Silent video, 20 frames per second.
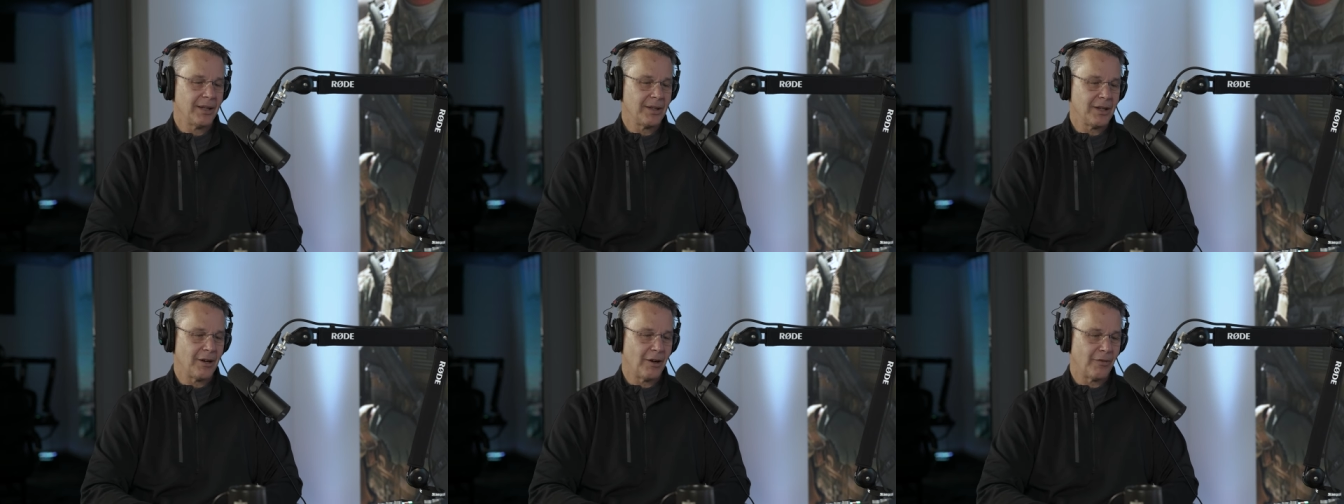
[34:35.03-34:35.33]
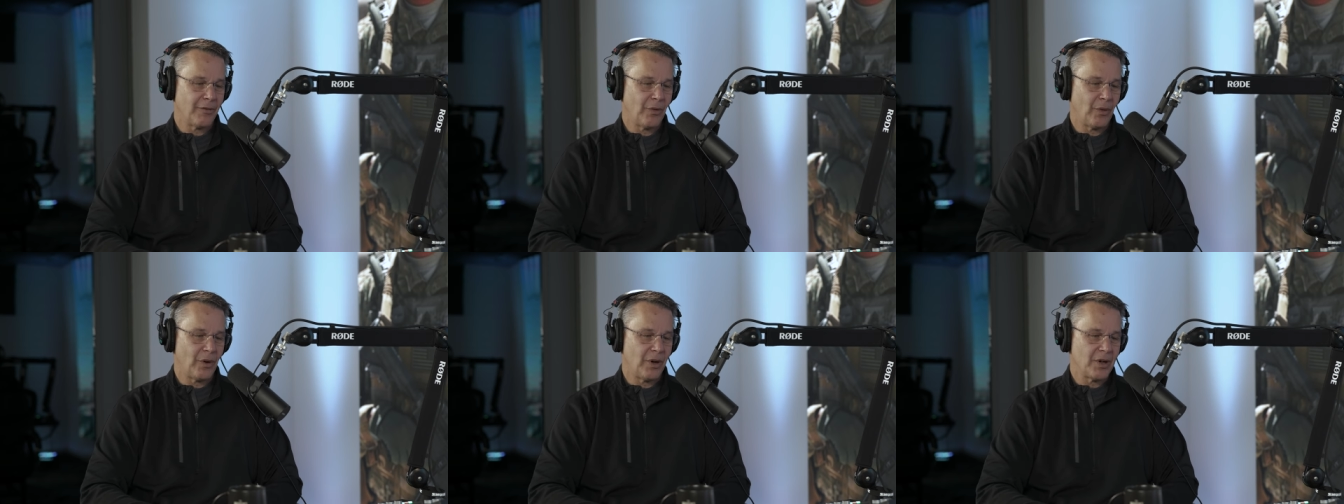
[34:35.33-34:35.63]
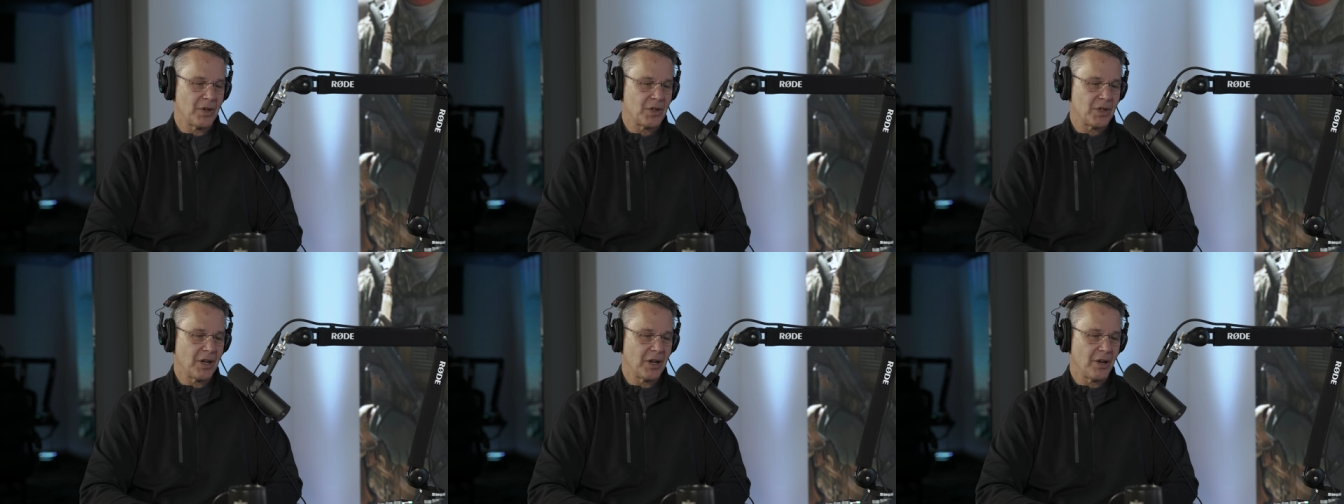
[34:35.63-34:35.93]
in the Air
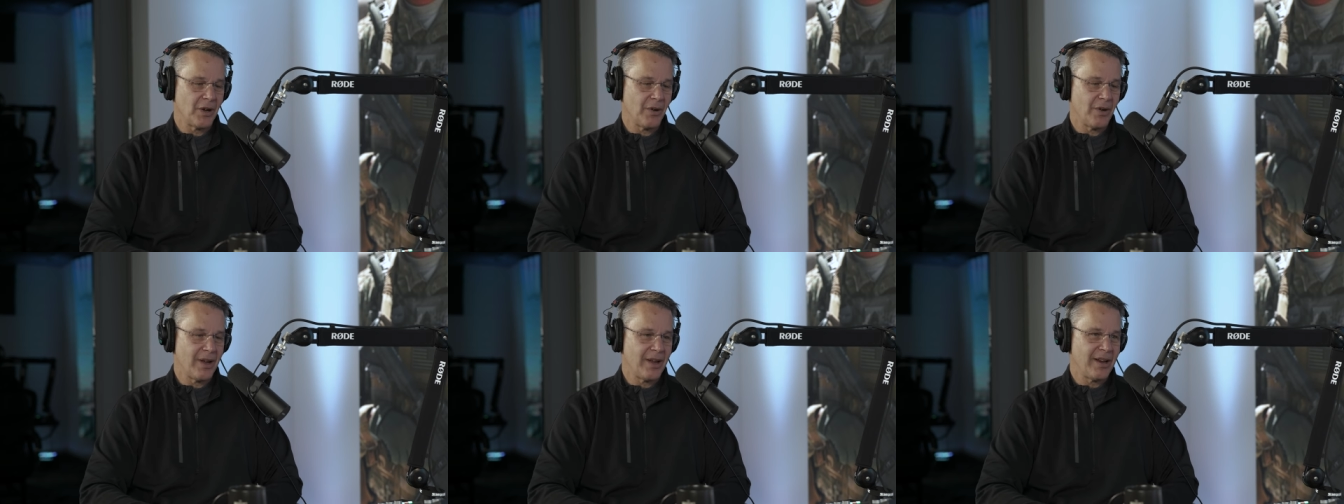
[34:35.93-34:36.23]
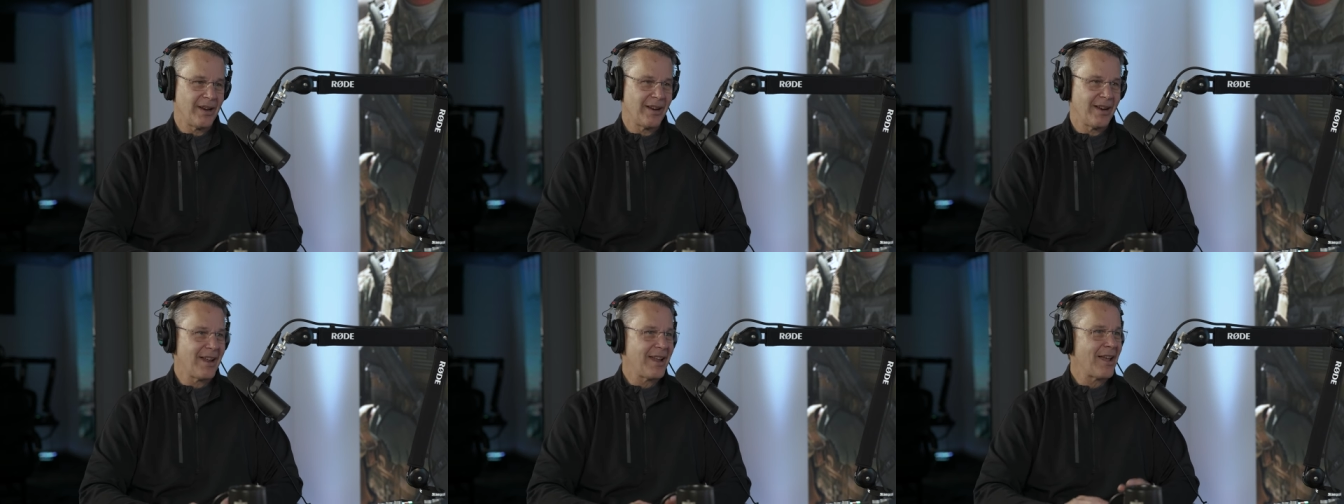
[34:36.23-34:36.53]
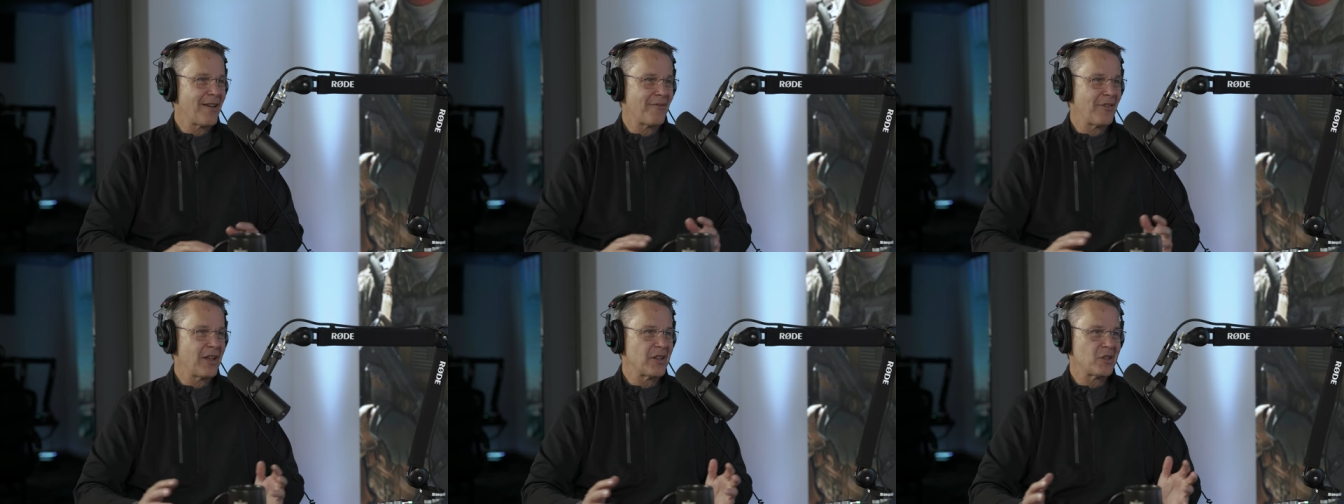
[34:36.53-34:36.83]
Force, you know, in
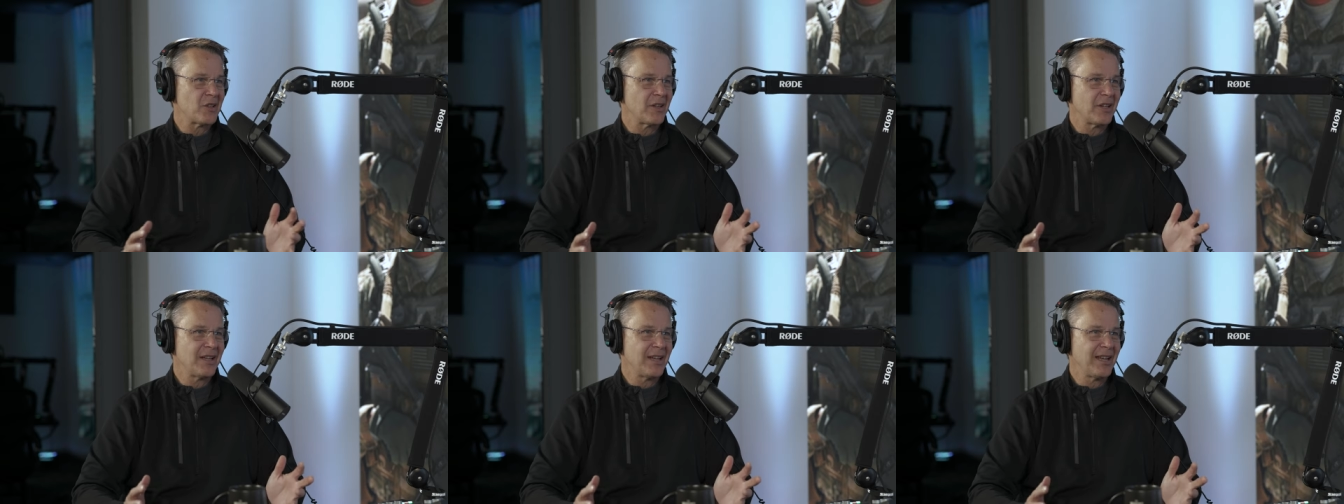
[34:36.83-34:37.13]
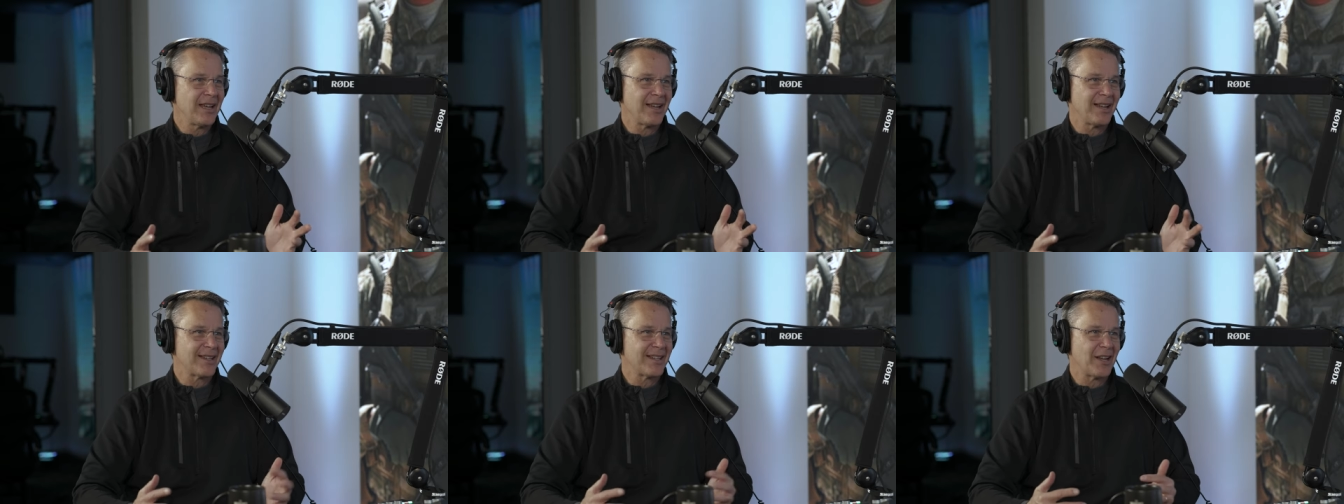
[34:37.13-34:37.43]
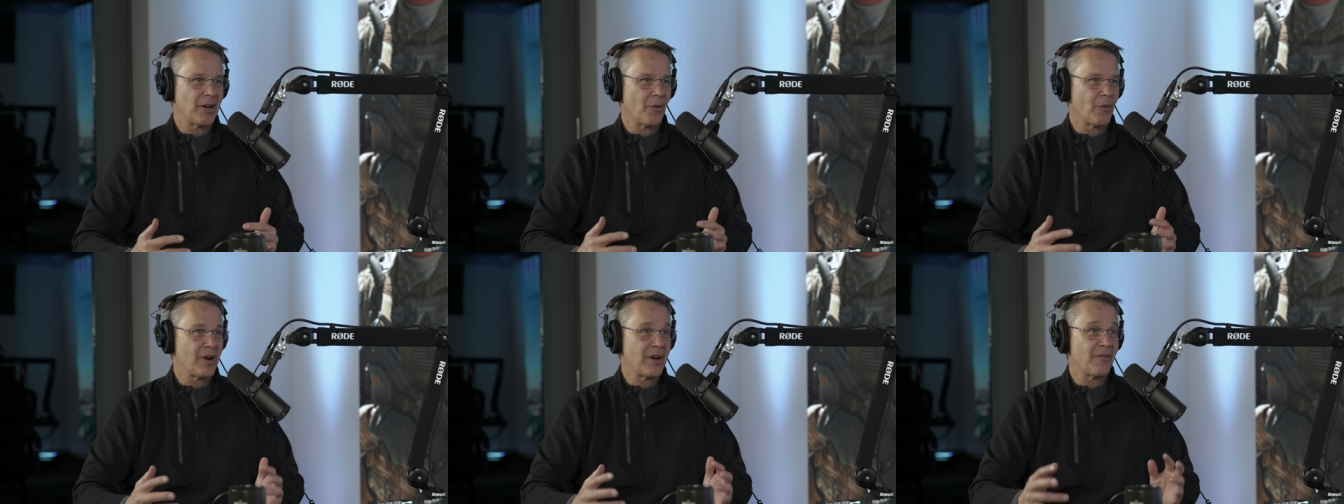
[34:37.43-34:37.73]
AFSC, uh,
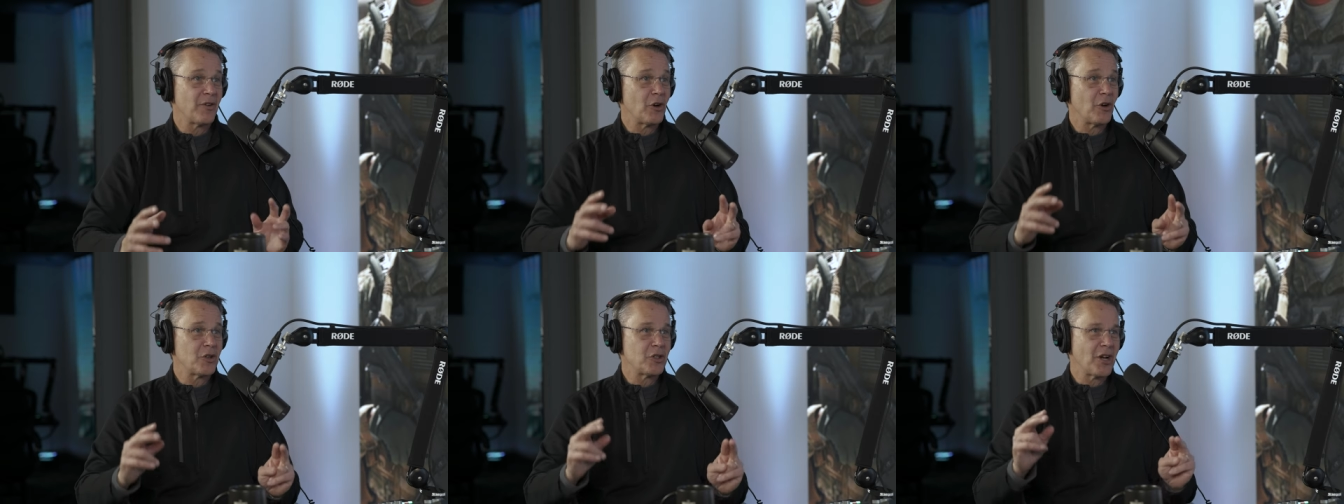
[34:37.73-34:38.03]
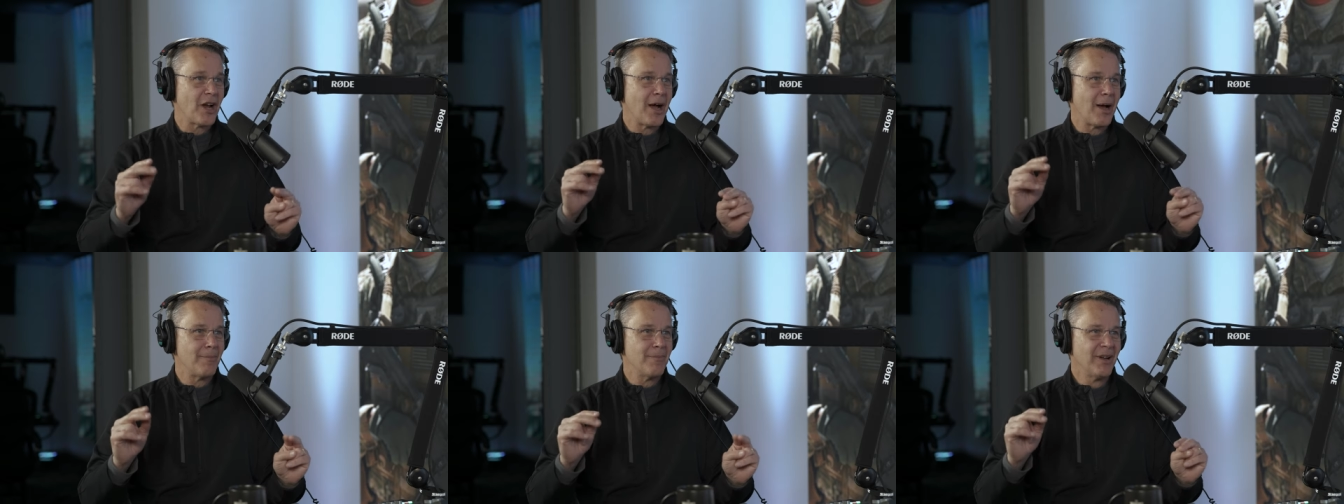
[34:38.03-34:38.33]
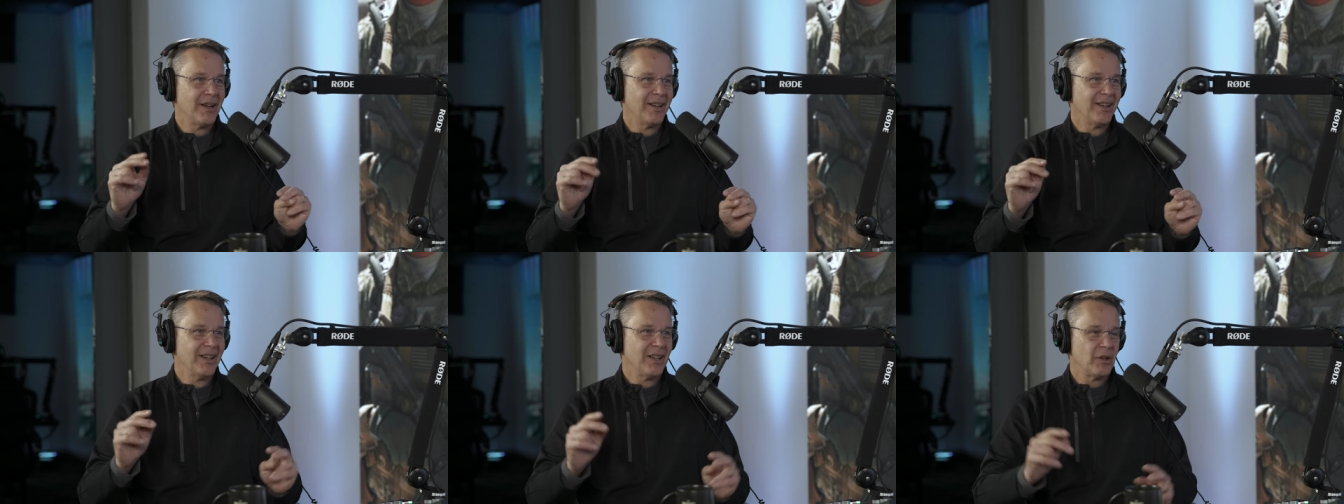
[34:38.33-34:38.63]
you know, whatever your
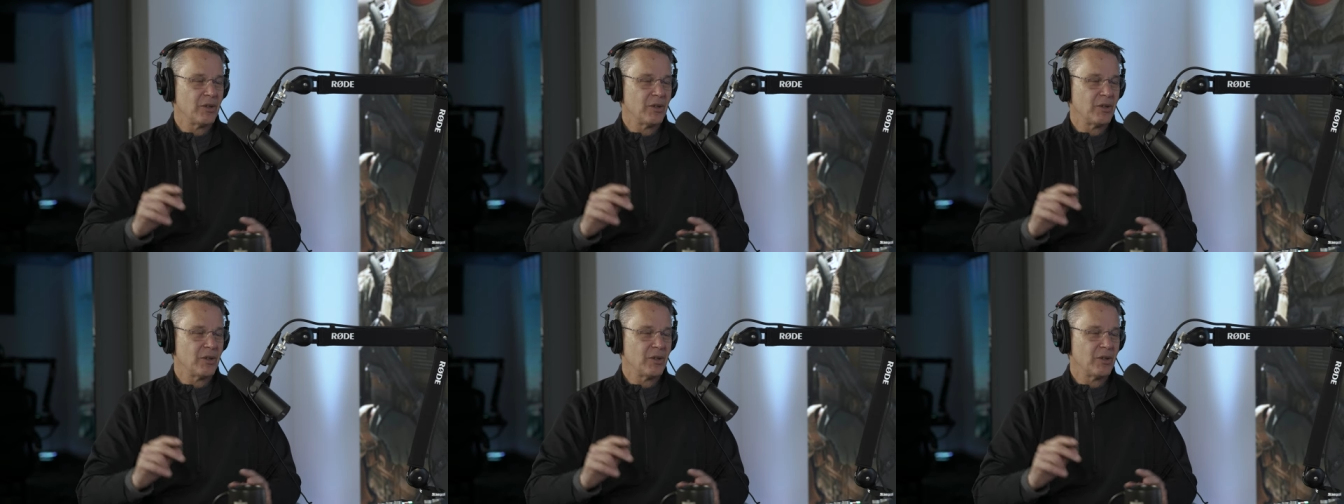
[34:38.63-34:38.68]
job